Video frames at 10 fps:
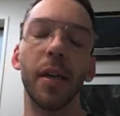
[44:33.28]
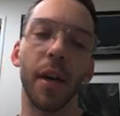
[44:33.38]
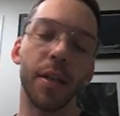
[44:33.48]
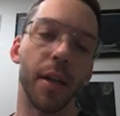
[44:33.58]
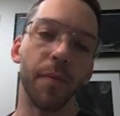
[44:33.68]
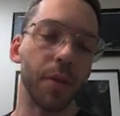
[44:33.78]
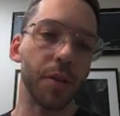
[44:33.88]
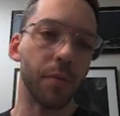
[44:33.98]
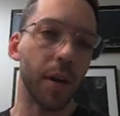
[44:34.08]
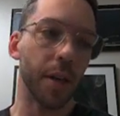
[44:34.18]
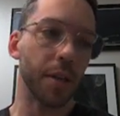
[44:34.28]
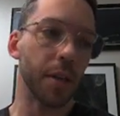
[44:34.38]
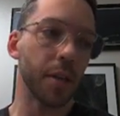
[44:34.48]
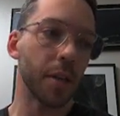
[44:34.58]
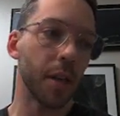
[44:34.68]
I see him for his
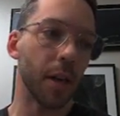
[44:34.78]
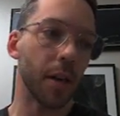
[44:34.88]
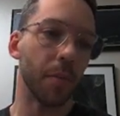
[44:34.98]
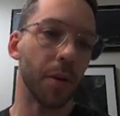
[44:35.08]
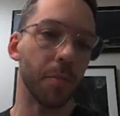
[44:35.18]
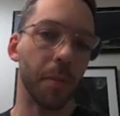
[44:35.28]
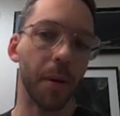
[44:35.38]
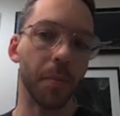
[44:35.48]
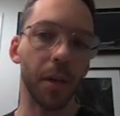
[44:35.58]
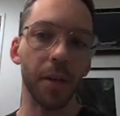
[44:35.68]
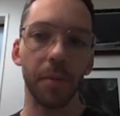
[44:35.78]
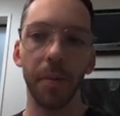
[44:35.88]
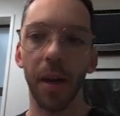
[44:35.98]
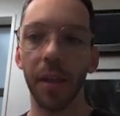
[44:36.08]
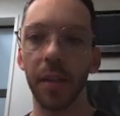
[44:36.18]
psoriasis where I do my public list,
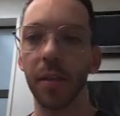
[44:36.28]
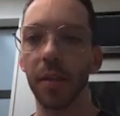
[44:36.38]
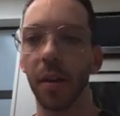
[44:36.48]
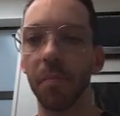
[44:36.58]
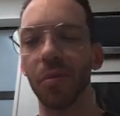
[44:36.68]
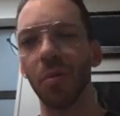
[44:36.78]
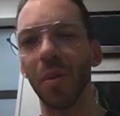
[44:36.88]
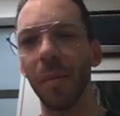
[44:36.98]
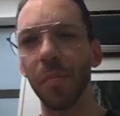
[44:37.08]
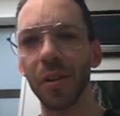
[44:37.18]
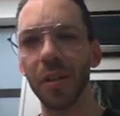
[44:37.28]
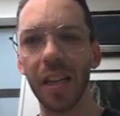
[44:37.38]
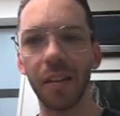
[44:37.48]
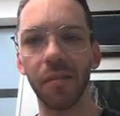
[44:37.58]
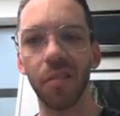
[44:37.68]
but I saw a lump on his
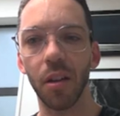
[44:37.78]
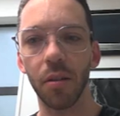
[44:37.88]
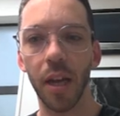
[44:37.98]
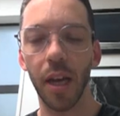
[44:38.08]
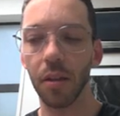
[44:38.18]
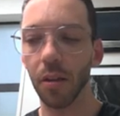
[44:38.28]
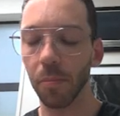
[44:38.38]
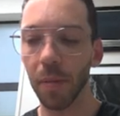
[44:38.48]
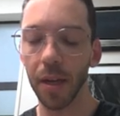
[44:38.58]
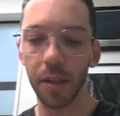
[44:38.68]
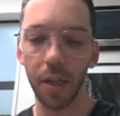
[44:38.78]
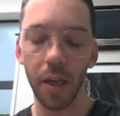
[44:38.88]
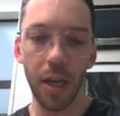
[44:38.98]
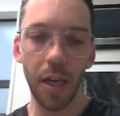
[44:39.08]
head and, you know, it's hard to look past it.